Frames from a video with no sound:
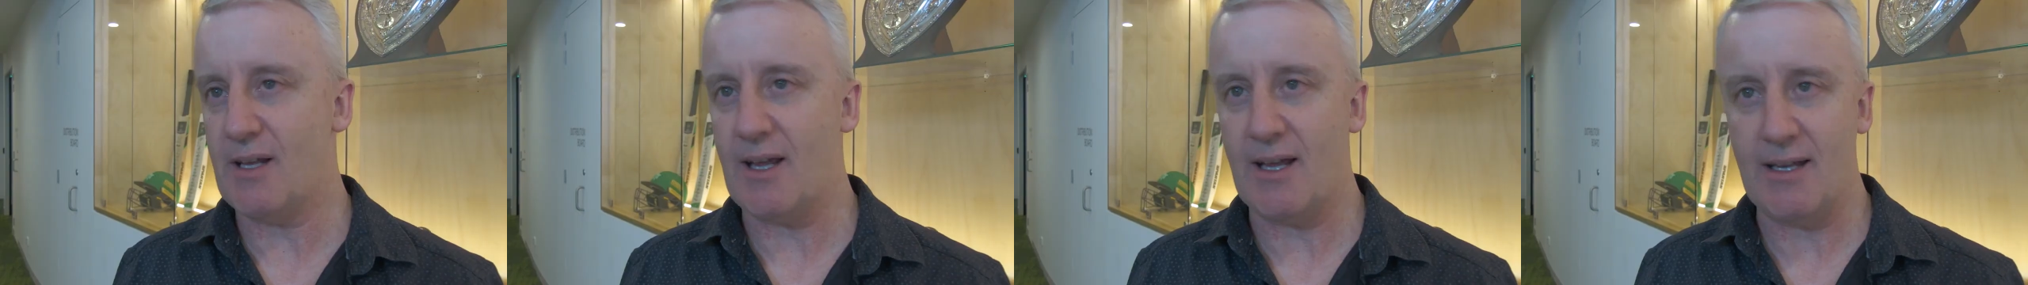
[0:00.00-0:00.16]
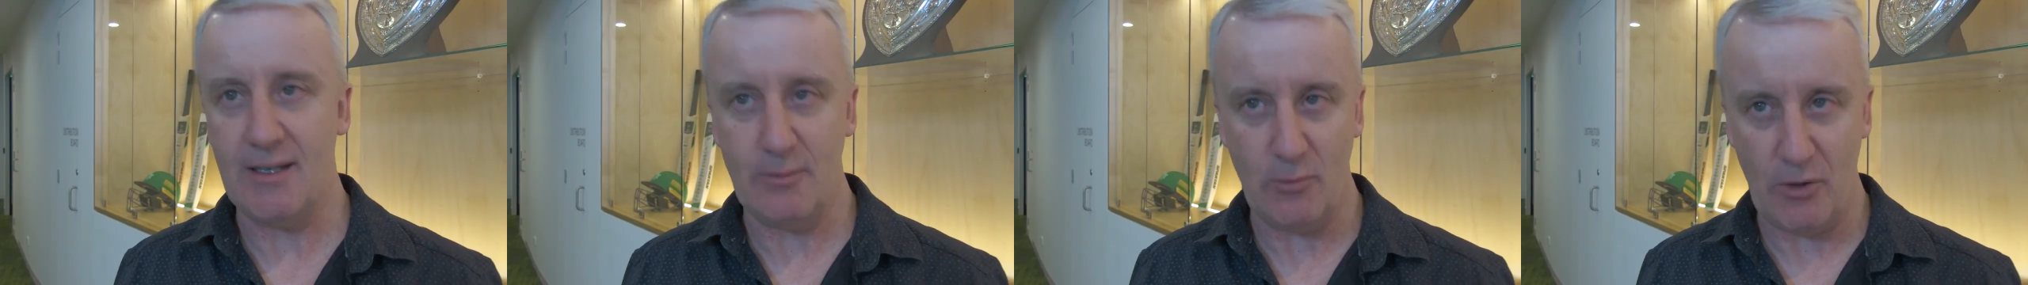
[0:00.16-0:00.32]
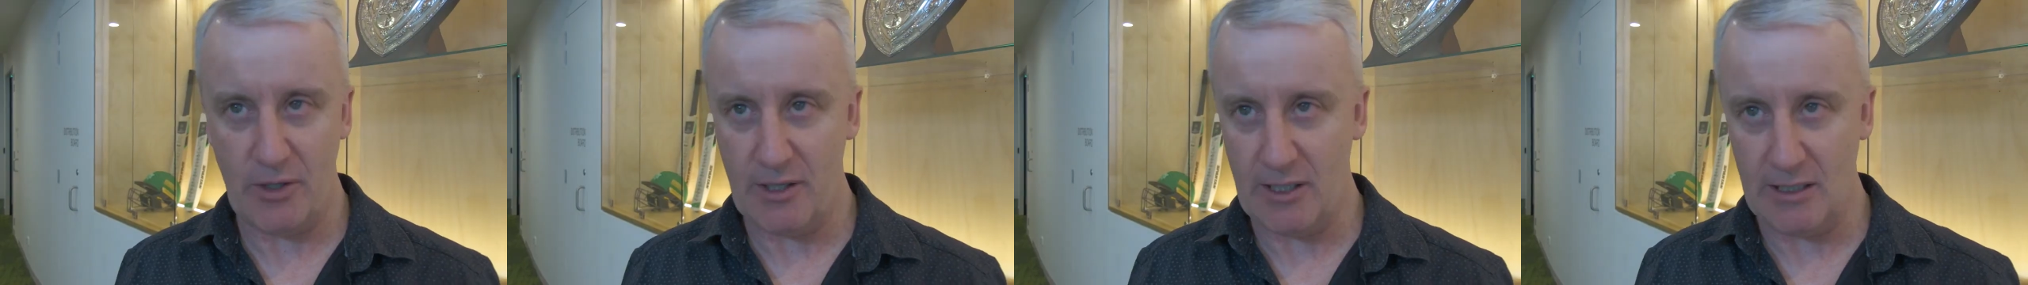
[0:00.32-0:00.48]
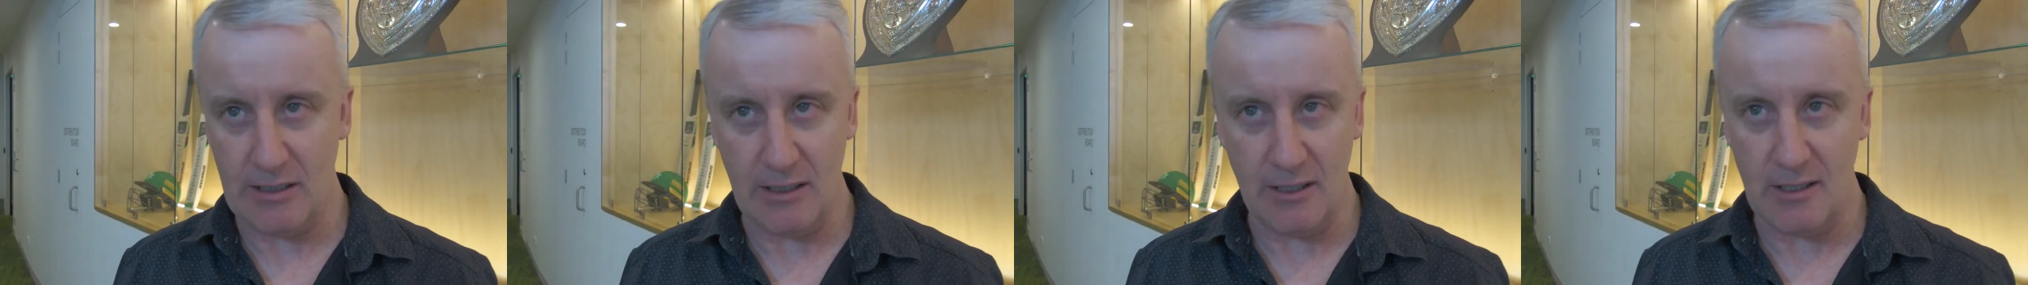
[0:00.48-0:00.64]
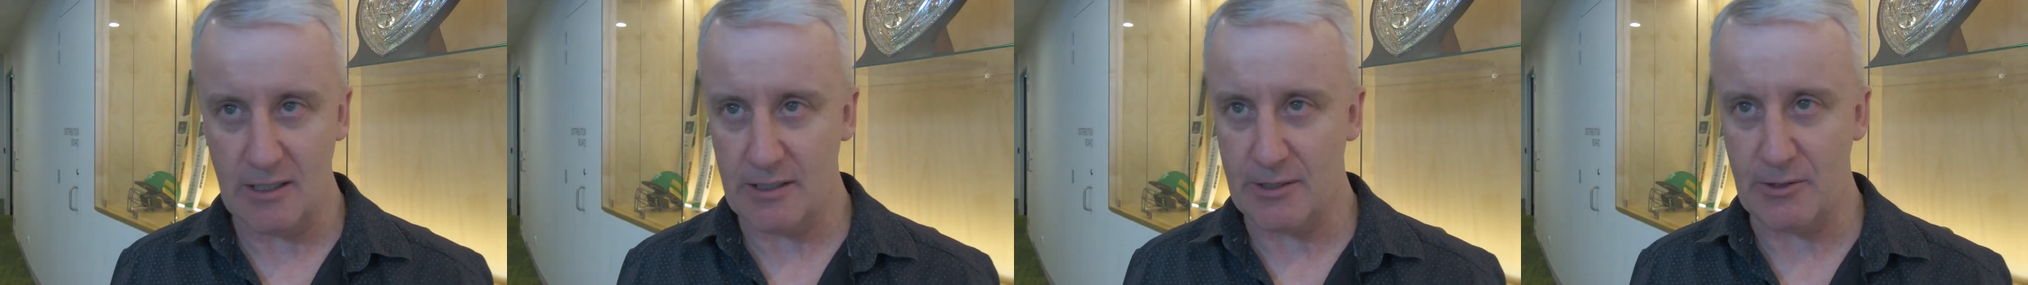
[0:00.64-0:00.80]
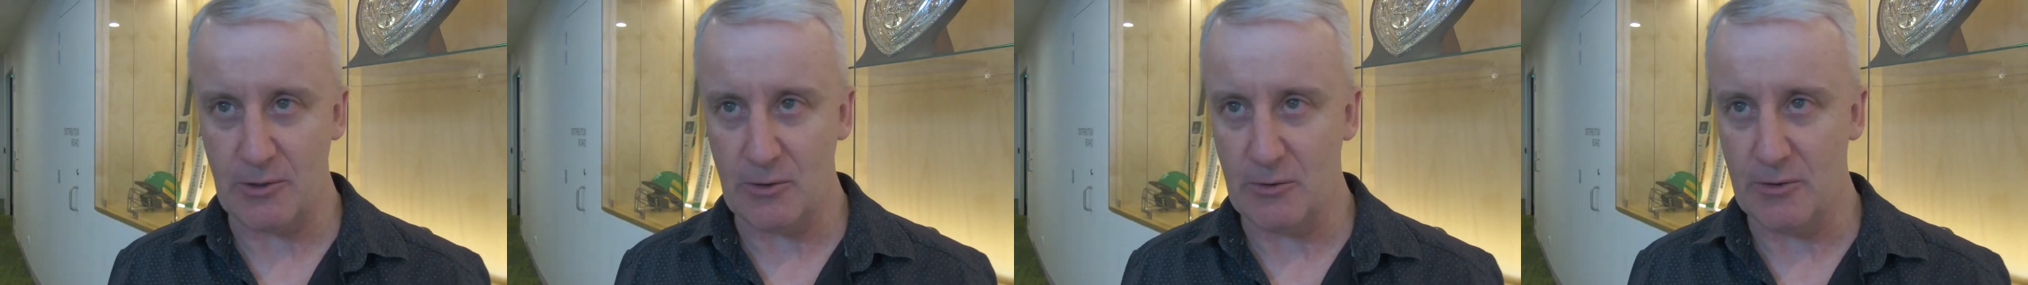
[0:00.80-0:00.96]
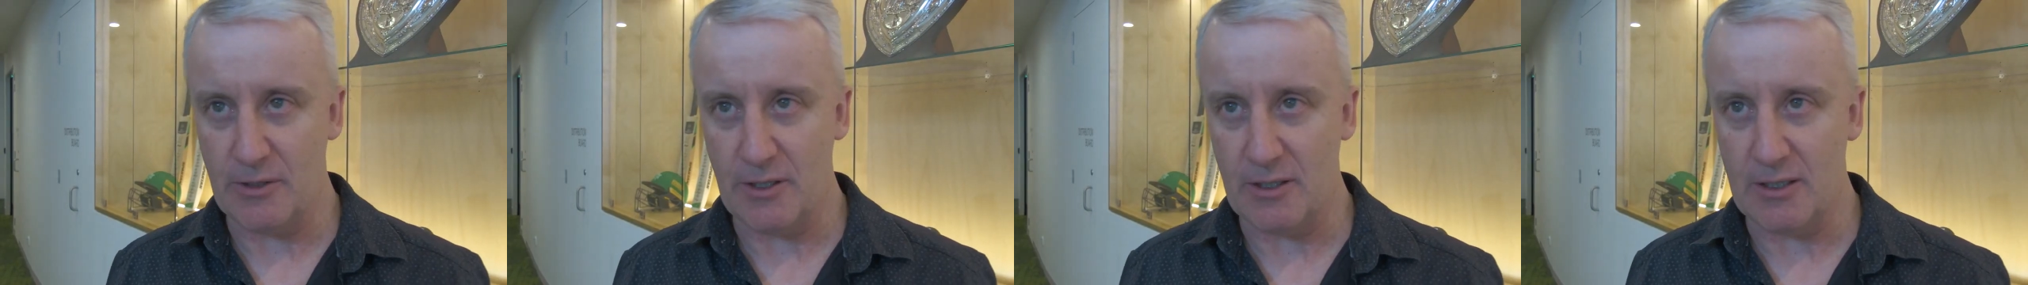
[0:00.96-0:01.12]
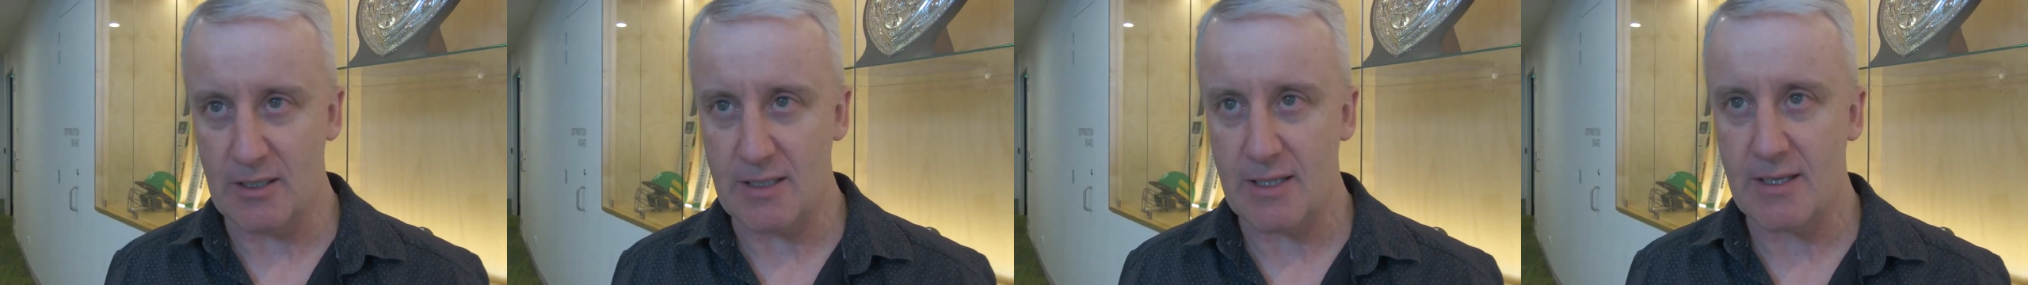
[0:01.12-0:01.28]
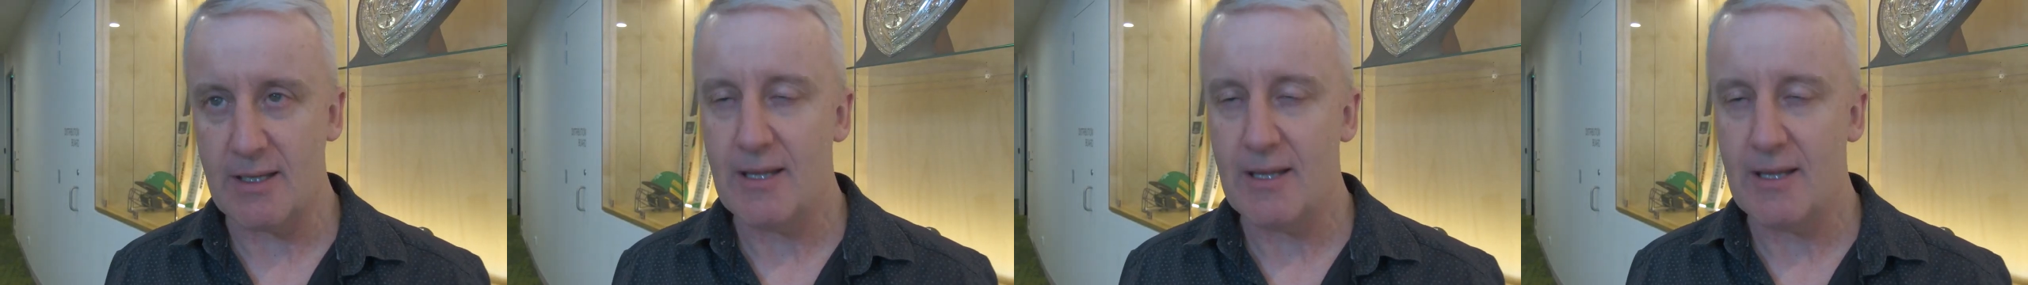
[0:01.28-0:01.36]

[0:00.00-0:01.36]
game whether you like it or not,